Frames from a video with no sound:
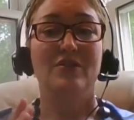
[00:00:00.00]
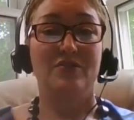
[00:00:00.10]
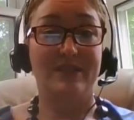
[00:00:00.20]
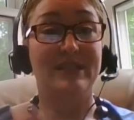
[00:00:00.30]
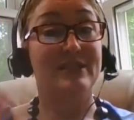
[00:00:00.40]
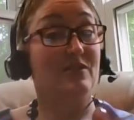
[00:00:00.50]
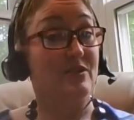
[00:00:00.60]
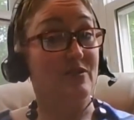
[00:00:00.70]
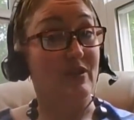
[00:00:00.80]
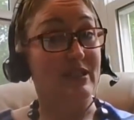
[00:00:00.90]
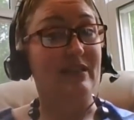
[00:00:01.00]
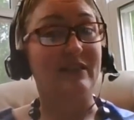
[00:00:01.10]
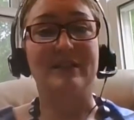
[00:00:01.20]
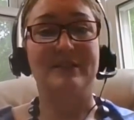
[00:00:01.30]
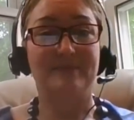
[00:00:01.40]
trustees or instructed
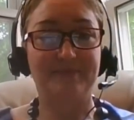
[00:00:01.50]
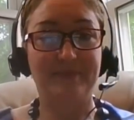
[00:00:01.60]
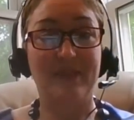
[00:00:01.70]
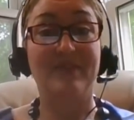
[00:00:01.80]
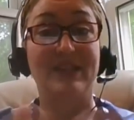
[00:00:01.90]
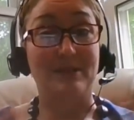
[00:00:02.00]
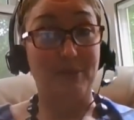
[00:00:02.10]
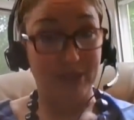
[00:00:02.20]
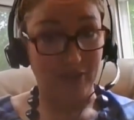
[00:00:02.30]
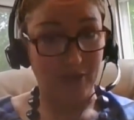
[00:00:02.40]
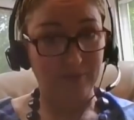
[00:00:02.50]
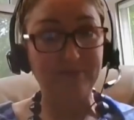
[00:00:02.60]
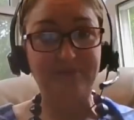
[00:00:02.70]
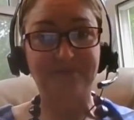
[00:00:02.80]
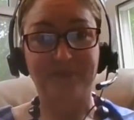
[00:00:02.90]
delegates. That's a politico.
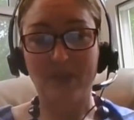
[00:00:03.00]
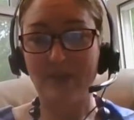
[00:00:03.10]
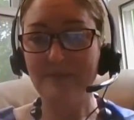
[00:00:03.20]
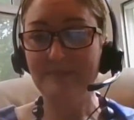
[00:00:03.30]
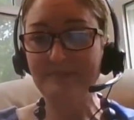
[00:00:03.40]
Okay.